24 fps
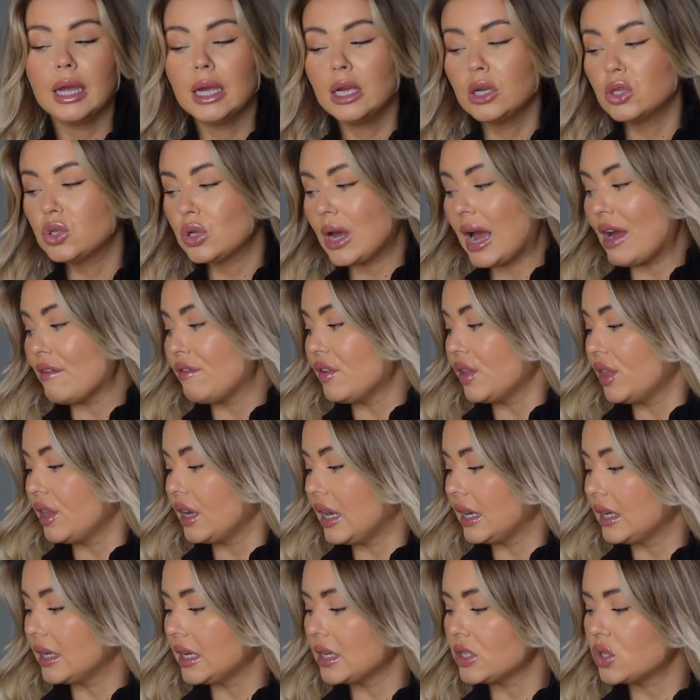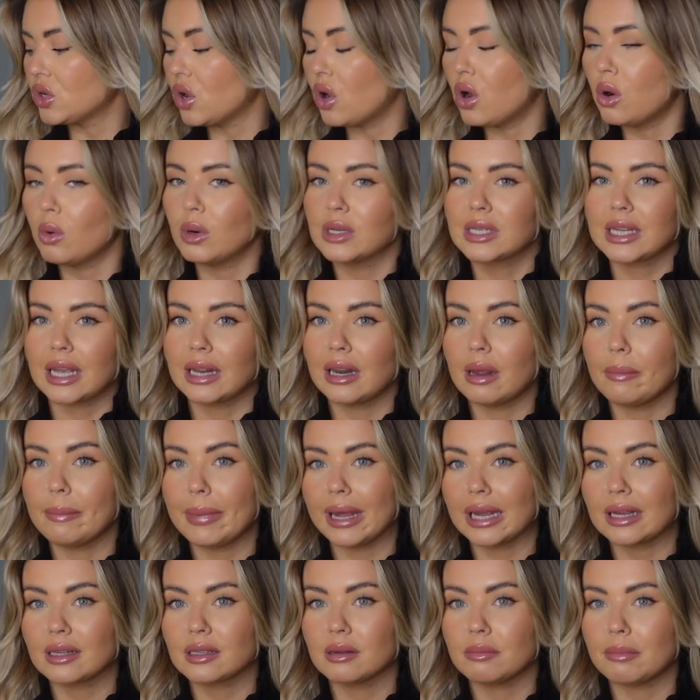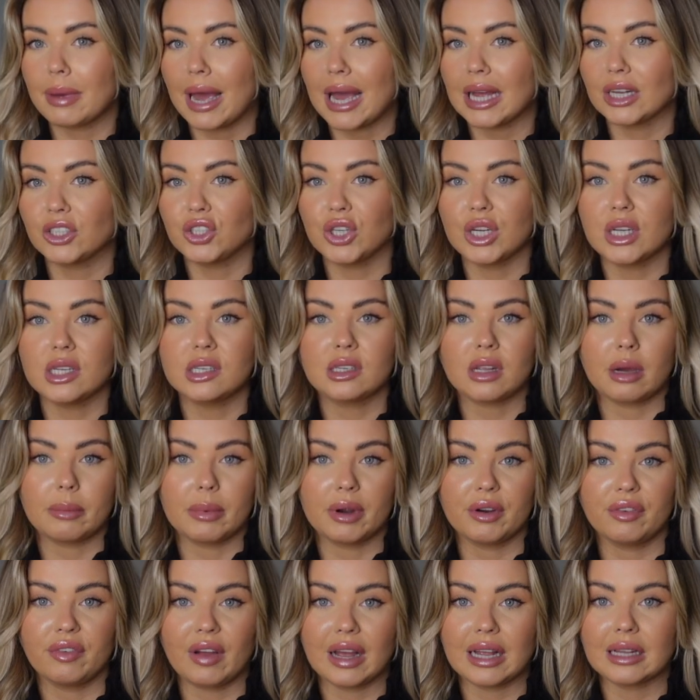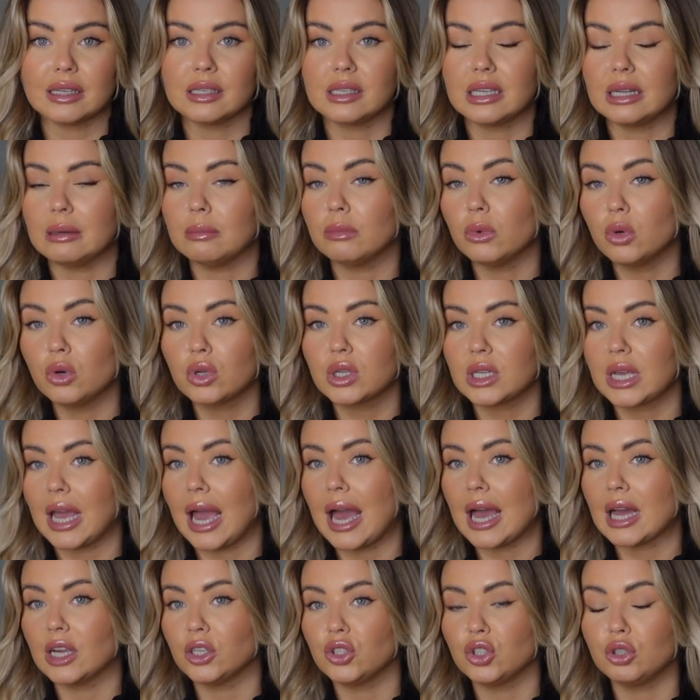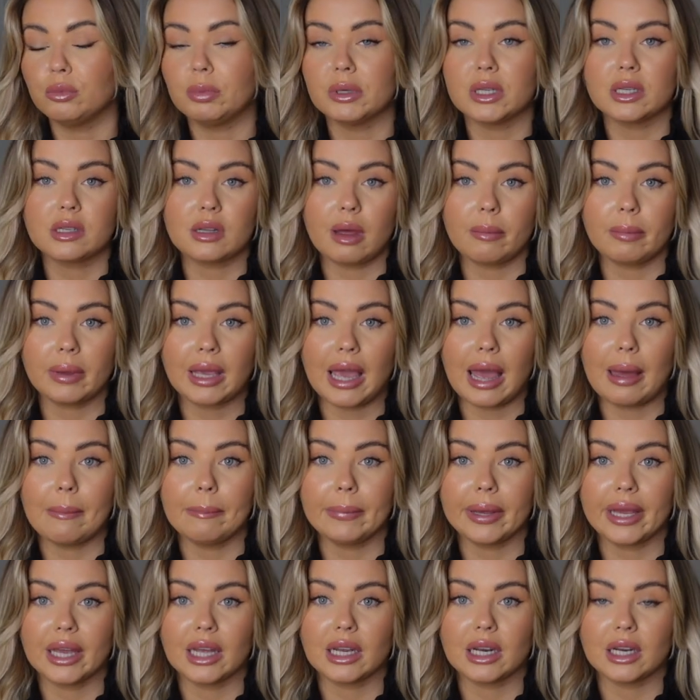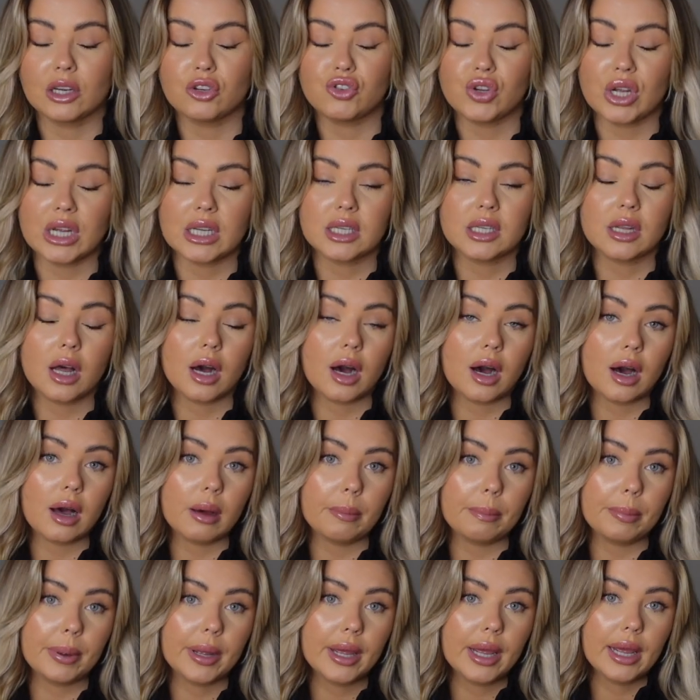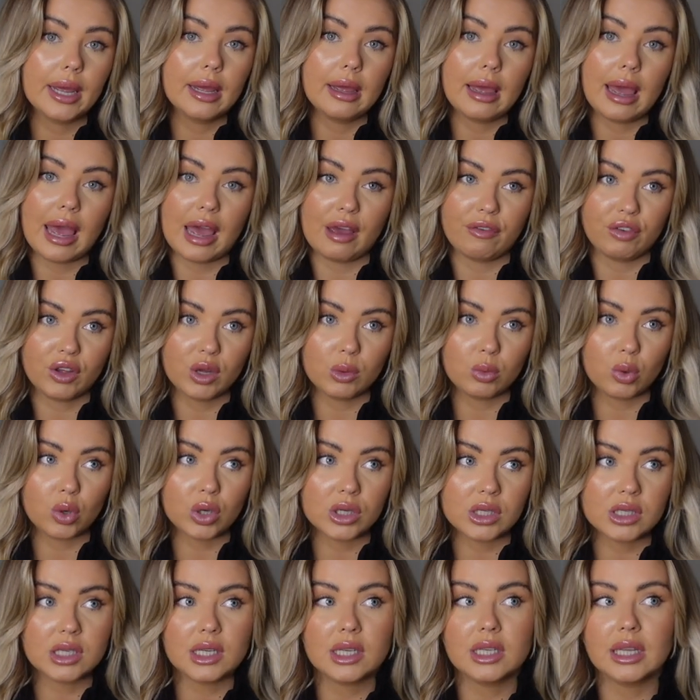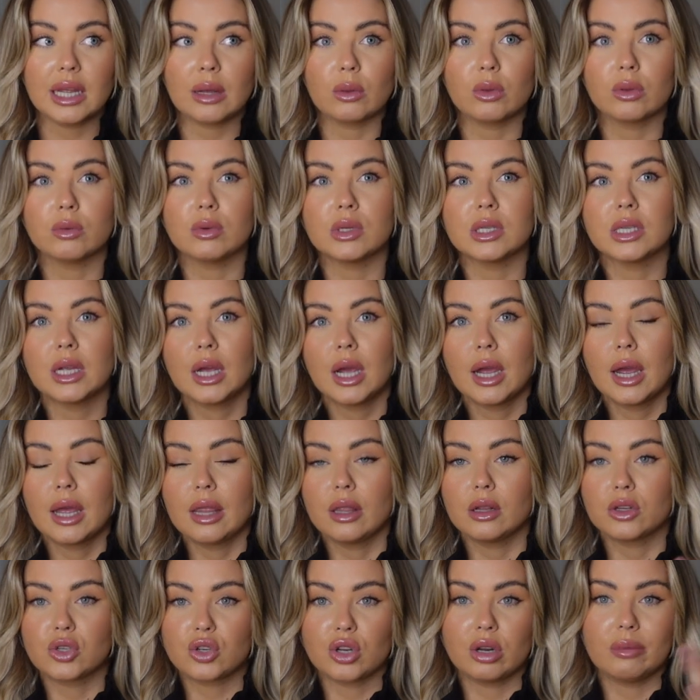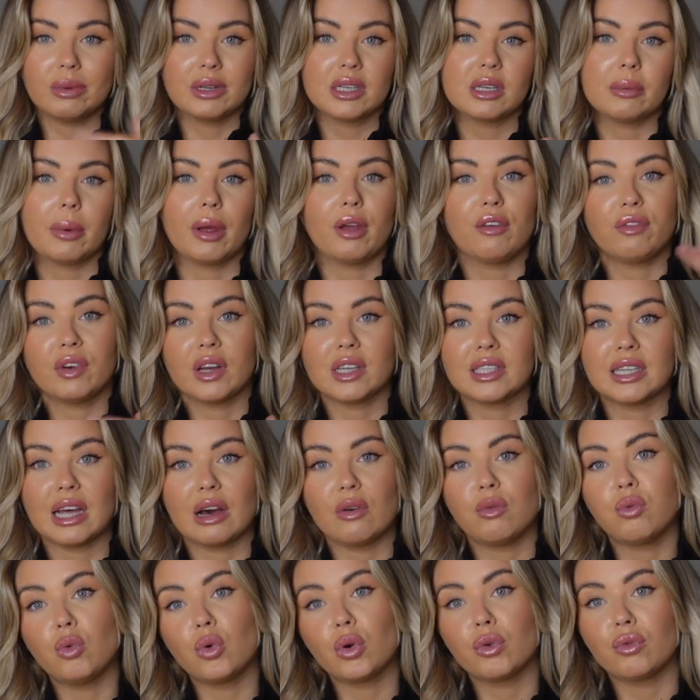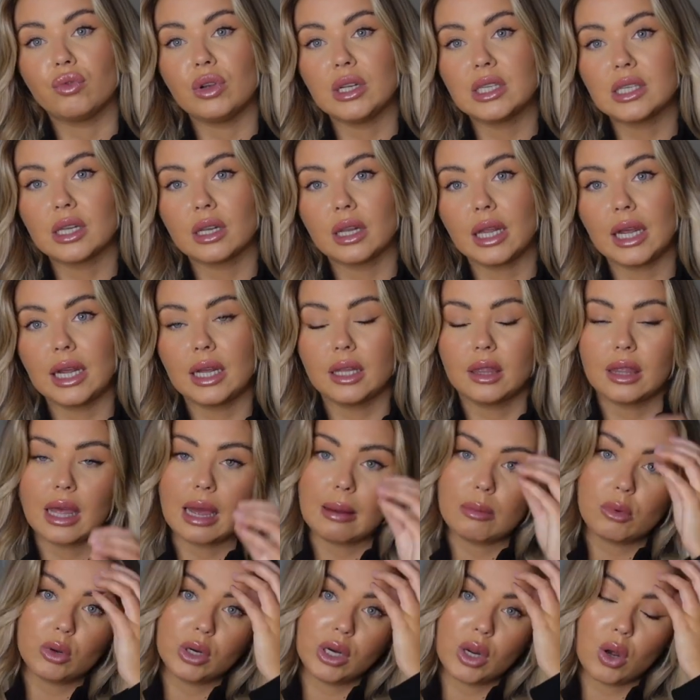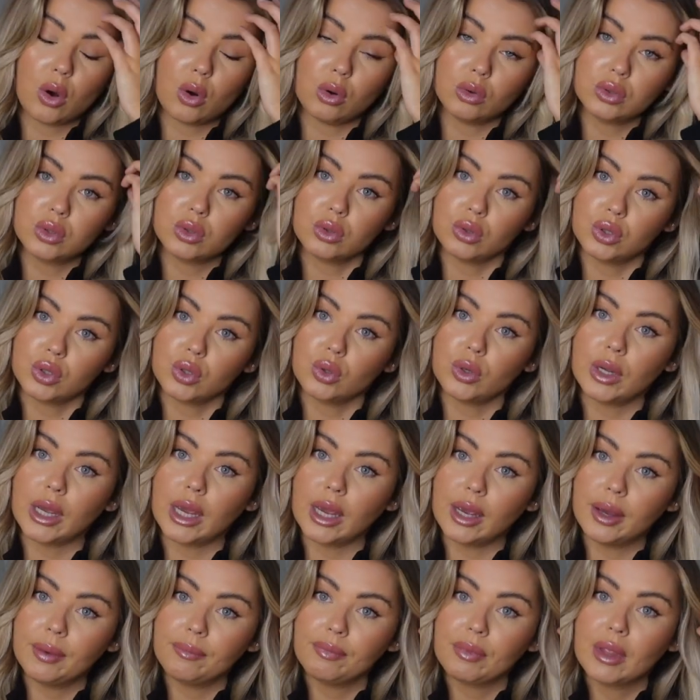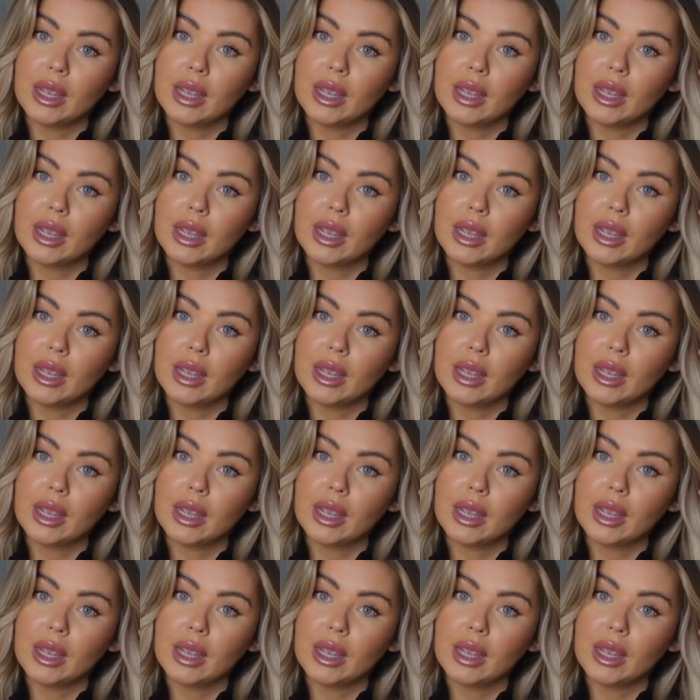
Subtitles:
So everything in this haul is kind of mix and matchy, summer fancy, most casual, but some can be getting dressed up if you wanted. Like, there's going to be some outfits that I've worn recently that I'm going to also show you,